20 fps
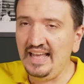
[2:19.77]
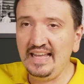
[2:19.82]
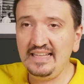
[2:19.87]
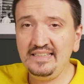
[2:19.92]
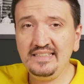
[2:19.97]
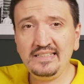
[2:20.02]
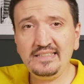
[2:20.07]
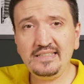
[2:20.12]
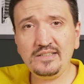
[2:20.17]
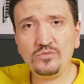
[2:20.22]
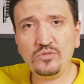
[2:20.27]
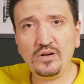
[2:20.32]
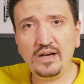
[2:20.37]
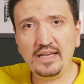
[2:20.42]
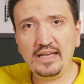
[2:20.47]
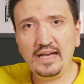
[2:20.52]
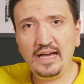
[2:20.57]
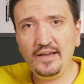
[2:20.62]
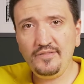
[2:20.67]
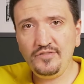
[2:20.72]
And this is
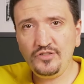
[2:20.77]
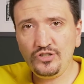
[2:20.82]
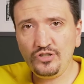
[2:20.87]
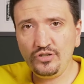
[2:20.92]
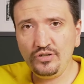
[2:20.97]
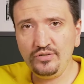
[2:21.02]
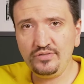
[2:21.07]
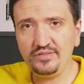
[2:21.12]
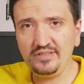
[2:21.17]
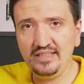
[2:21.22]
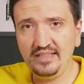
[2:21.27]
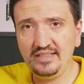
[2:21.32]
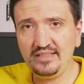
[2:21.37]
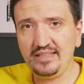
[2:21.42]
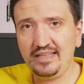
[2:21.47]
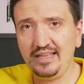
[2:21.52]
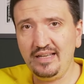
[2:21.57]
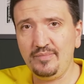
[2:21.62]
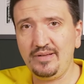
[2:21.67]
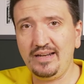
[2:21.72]
why I've chose this
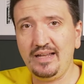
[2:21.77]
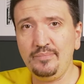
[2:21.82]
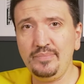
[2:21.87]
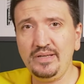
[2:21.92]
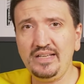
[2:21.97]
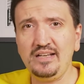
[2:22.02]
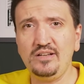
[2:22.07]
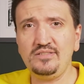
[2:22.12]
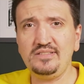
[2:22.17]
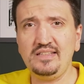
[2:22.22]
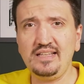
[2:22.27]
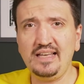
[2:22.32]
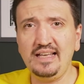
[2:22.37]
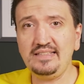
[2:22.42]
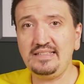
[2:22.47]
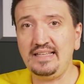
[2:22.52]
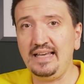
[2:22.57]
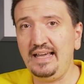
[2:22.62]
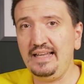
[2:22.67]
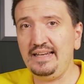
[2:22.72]
camera, because it
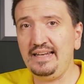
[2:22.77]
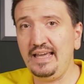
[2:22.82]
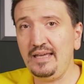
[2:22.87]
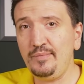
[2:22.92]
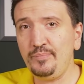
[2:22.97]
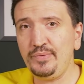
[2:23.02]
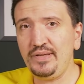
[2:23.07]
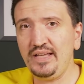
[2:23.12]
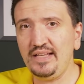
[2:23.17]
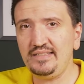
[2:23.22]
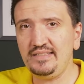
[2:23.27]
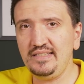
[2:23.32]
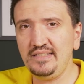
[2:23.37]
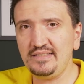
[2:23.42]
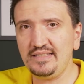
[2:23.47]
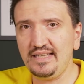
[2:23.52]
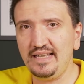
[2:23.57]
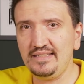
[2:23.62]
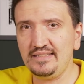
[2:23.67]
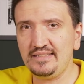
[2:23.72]
has an APS-C
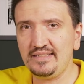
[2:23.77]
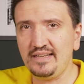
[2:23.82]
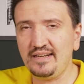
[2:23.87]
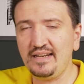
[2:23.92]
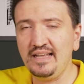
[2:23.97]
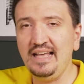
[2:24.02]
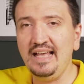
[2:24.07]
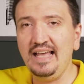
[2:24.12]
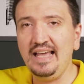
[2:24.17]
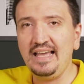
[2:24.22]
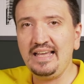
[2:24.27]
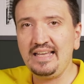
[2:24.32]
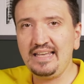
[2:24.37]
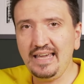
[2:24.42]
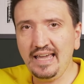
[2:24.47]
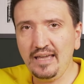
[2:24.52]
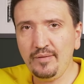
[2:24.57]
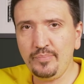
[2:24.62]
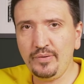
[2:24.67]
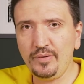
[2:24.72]
sensor
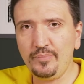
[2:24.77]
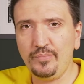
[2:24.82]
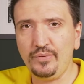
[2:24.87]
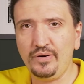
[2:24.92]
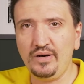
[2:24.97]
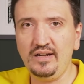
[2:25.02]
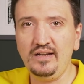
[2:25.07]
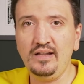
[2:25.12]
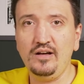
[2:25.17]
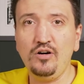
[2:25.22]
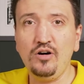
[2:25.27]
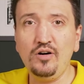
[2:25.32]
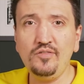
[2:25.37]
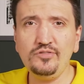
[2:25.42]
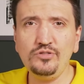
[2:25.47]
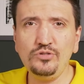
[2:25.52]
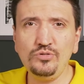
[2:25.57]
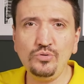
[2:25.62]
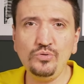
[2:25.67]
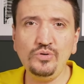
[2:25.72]
capable
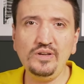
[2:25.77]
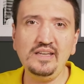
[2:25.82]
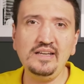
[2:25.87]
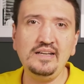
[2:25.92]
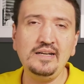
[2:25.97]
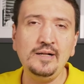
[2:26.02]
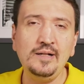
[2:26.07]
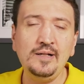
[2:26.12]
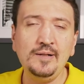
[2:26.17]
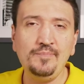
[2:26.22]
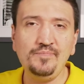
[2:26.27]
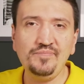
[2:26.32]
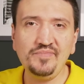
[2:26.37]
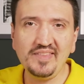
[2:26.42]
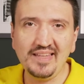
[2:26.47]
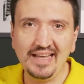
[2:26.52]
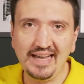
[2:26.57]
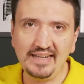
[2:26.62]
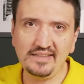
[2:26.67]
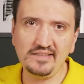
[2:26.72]
of doing
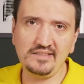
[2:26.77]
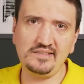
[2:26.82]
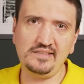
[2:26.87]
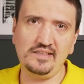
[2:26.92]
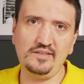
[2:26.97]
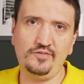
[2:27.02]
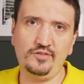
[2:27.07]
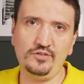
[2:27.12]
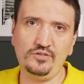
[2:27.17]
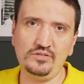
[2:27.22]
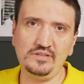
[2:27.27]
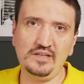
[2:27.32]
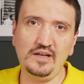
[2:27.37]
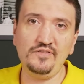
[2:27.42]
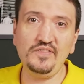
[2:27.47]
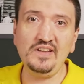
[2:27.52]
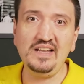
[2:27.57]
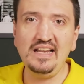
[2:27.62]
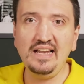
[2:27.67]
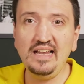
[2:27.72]
night street
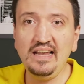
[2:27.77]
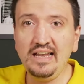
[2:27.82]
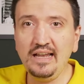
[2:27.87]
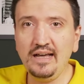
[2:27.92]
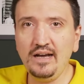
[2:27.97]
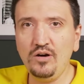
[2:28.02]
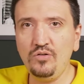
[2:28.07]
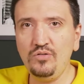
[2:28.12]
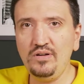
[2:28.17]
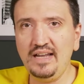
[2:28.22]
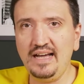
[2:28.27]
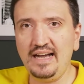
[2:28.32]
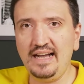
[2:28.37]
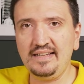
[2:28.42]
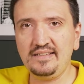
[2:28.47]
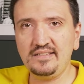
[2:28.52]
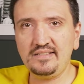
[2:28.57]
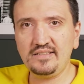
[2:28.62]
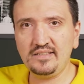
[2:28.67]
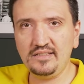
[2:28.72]
photography, low
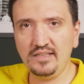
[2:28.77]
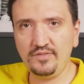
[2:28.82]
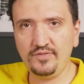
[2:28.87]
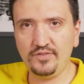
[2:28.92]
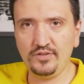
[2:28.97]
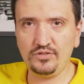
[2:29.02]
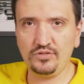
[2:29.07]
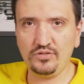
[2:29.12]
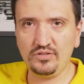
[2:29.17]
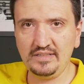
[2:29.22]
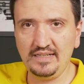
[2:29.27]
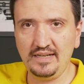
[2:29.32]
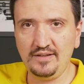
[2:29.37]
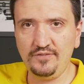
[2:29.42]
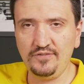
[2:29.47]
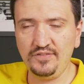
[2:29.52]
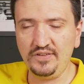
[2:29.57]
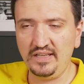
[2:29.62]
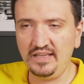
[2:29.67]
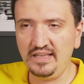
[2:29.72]
light street
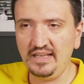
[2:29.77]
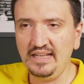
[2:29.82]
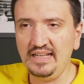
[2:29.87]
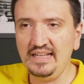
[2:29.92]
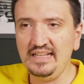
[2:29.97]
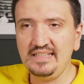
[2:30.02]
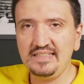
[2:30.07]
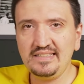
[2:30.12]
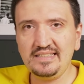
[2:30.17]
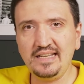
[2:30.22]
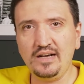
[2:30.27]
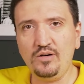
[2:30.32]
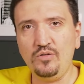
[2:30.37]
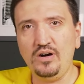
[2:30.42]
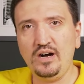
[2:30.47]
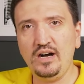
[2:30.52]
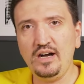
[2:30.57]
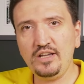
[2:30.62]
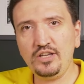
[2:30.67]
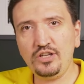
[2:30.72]
photography. So
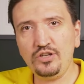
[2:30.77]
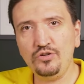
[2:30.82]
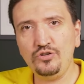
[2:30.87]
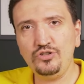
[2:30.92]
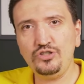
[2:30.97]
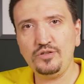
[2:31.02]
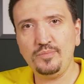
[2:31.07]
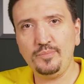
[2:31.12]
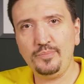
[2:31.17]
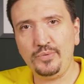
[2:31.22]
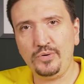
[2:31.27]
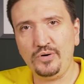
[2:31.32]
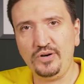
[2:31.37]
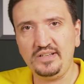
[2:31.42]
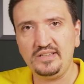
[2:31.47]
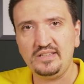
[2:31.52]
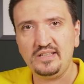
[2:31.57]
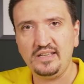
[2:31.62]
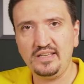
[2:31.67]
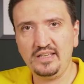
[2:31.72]
a huge
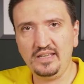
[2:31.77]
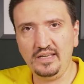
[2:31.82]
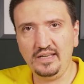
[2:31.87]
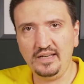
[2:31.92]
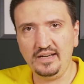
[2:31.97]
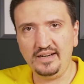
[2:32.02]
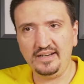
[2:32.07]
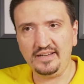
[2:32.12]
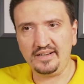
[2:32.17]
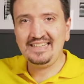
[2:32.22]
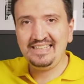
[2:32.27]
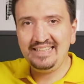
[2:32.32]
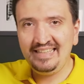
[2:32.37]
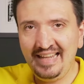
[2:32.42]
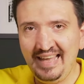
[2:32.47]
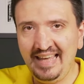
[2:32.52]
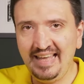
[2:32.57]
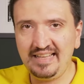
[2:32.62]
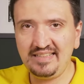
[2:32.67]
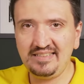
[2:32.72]
point here.
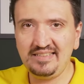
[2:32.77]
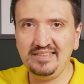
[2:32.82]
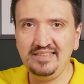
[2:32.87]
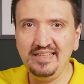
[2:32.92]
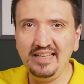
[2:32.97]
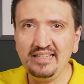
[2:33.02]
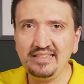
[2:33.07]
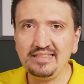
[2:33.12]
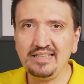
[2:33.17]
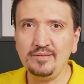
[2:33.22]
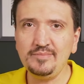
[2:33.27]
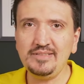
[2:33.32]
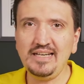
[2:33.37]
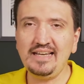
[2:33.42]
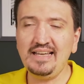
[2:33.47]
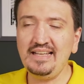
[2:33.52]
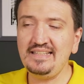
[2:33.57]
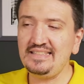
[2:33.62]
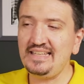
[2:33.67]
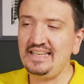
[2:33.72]
Next, this camera
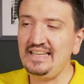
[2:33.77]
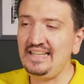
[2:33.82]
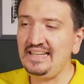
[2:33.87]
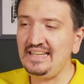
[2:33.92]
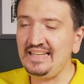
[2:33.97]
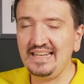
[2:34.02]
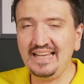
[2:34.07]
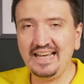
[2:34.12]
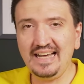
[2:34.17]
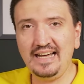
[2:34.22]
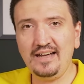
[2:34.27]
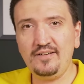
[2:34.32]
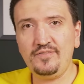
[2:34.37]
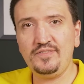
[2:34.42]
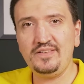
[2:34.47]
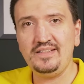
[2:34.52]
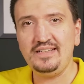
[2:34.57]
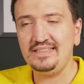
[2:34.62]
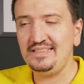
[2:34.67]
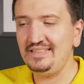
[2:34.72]
has
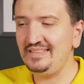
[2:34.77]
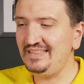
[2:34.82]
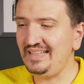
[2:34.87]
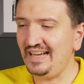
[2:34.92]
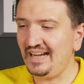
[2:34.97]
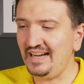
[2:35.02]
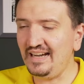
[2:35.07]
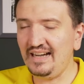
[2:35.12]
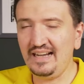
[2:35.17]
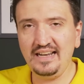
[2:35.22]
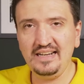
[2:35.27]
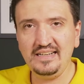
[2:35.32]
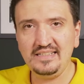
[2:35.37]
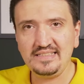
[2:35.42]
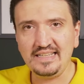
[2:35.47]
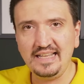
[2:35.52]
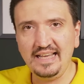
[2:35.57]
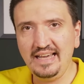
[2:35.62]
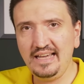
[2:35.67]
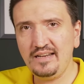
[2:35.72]
enough
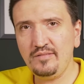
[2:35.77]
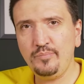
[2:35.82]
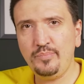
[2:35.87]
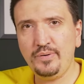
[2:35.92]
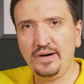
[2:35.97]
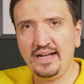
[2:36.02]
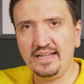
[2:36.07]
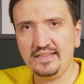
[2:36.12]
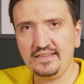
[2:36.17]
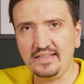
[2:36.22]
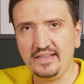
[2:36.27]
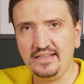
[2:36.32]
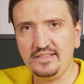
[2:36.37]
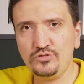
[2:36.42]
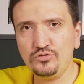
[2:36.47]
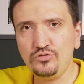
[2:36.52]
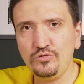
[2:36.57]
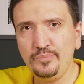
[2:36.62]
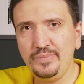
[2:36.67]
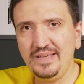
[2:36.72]
dials and
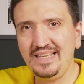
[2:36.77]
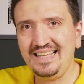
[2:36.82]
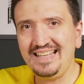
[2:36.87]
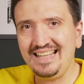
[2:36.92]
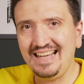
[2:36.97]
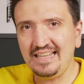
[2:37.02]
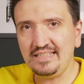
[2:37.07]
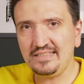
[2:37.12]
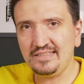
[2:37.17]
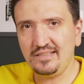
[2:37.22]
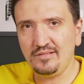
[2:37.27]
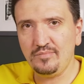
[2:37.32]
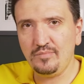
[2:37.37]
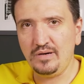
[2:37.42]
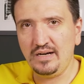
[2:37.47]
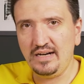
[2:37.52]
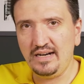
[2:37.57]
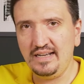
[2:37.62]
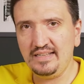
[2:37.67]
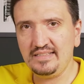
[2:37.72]
buttons to be
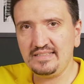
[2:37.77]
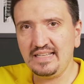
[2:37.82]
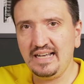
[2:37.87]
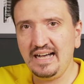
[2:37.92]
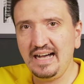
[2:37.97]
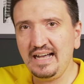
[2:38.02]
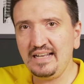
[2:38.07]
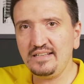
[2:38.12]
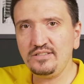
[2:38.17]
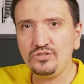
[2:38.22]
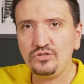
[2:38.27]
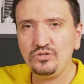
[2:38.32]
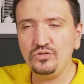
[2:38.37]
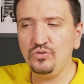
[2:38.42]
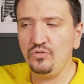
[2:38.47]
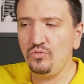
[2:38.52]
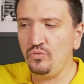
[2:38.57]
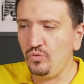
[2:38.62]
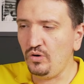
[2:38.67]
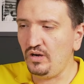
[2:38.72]
customized as
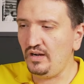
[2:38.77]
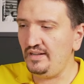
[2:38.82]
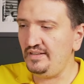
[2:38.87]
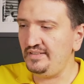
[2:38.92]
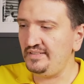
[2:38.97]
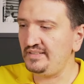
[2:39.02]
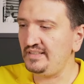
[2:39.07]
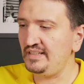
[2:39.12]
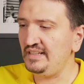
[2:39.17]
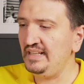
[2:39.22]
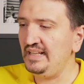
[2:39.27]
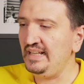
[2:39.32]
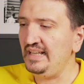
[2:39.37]
you want.